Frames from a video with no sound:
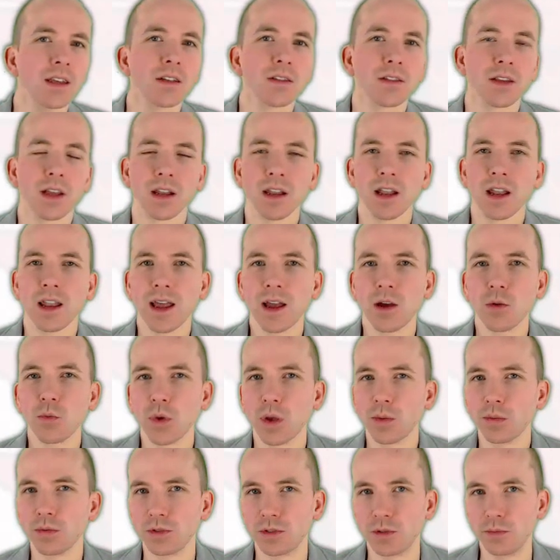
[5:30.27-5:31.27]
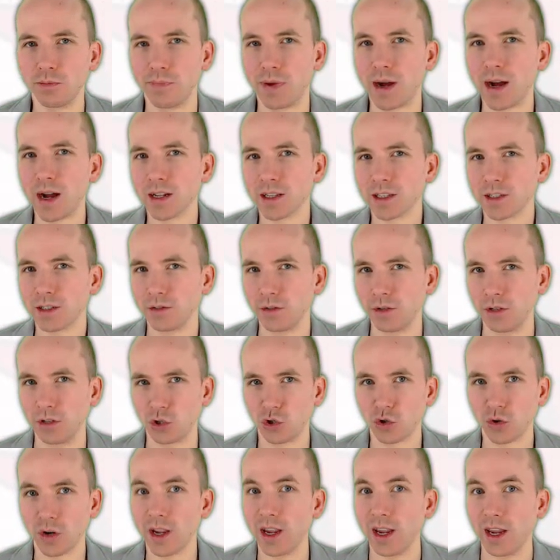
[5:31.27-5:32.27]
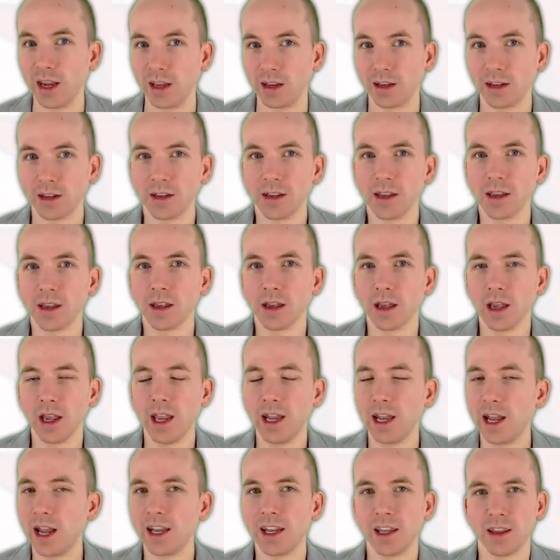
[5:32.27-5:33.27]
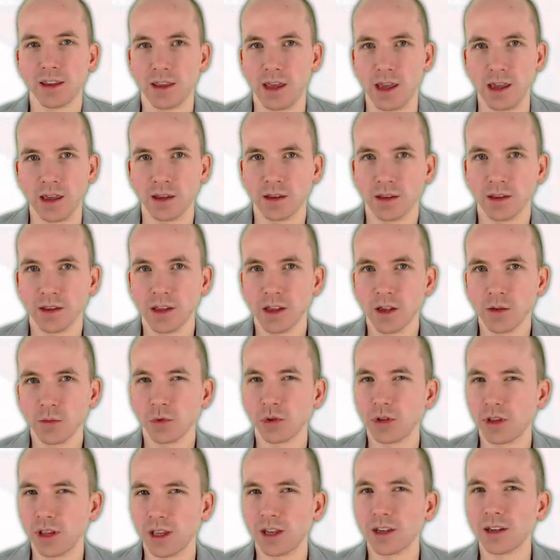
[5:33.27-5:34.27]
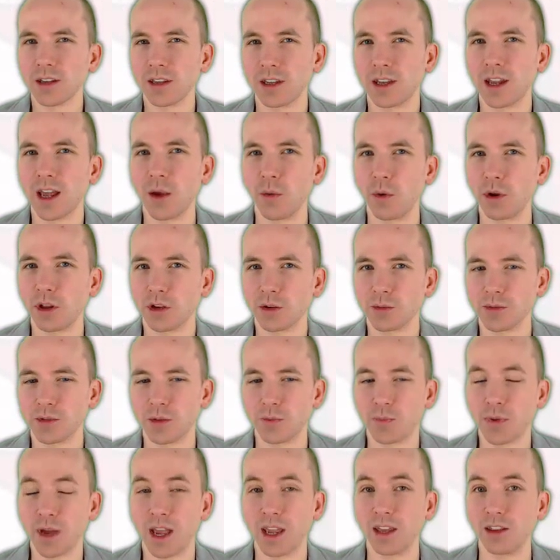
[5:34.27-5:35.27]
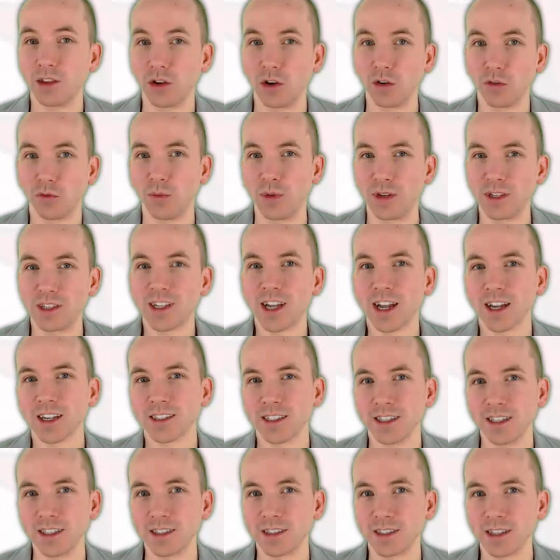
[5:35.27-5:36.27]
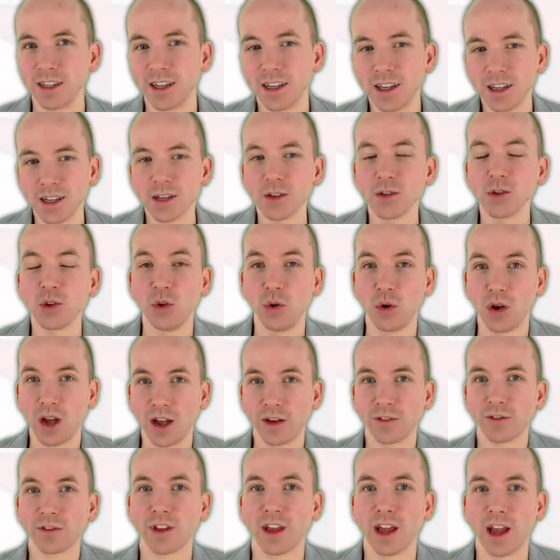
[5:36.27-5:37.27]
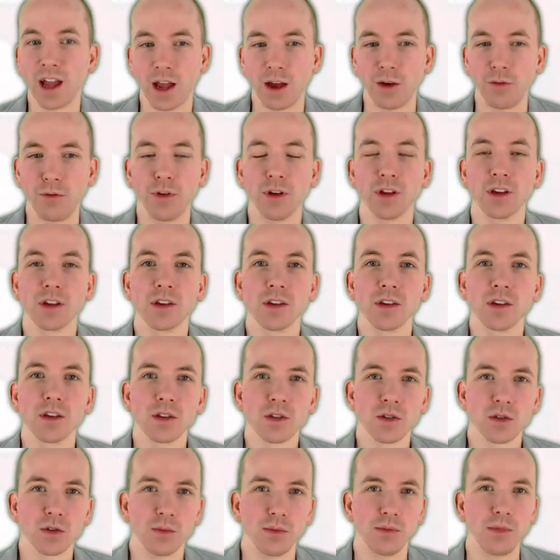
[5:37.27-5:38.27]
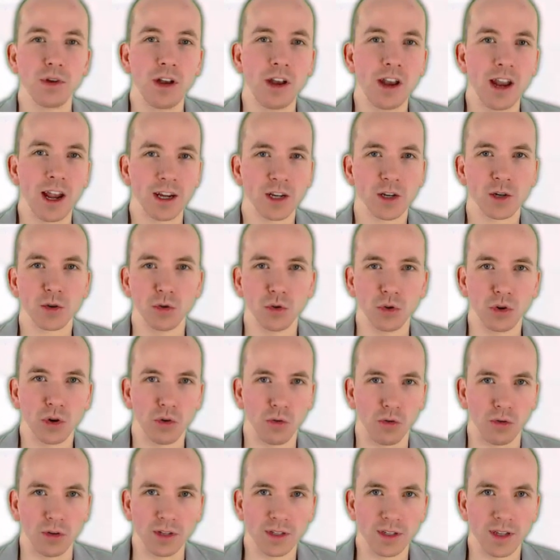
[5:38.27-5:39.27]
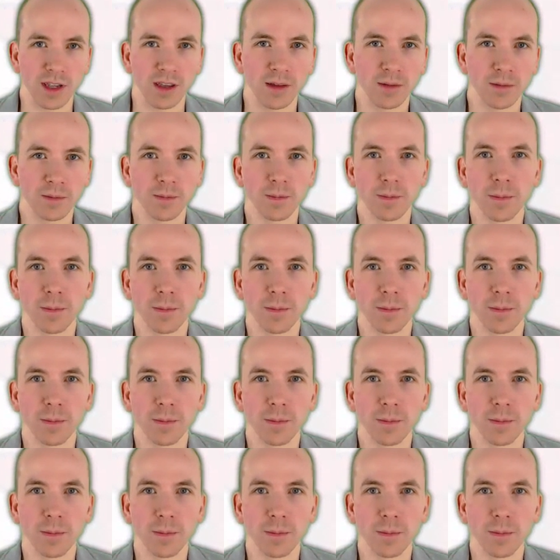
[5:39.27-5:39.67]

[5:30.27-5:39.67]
They'll allow people to barter and trade in anything. But at the end of the day, when it comes to paying the government taxes, you have to have some national currency.